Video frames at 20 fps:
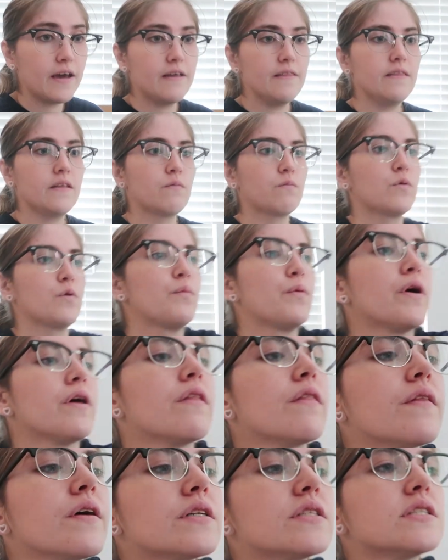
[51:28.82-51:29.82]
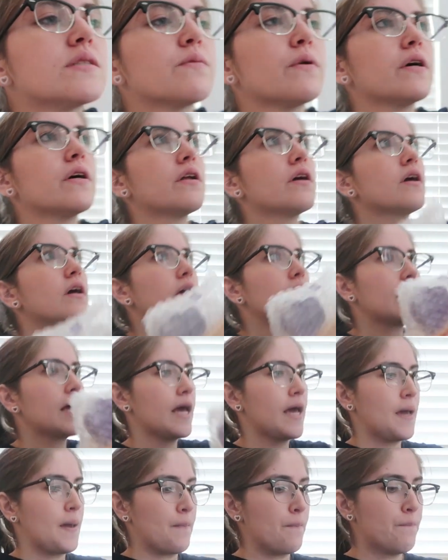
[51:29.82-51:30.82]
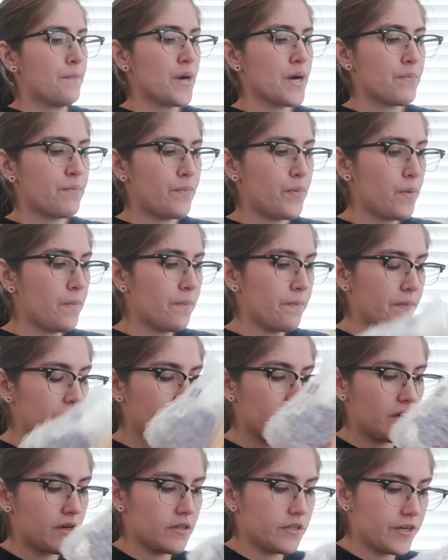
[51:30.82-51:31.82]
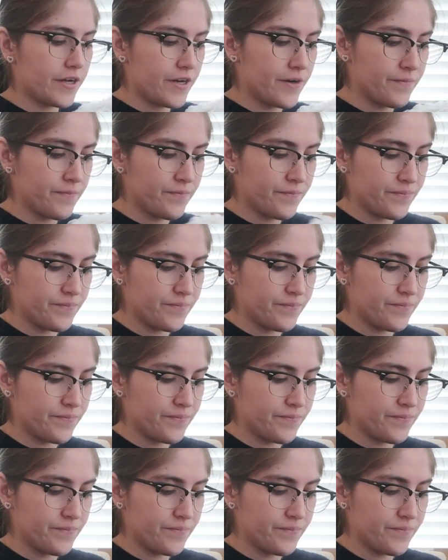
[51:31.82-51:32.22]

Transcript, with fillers: And then we'll put this one in a purple mailer.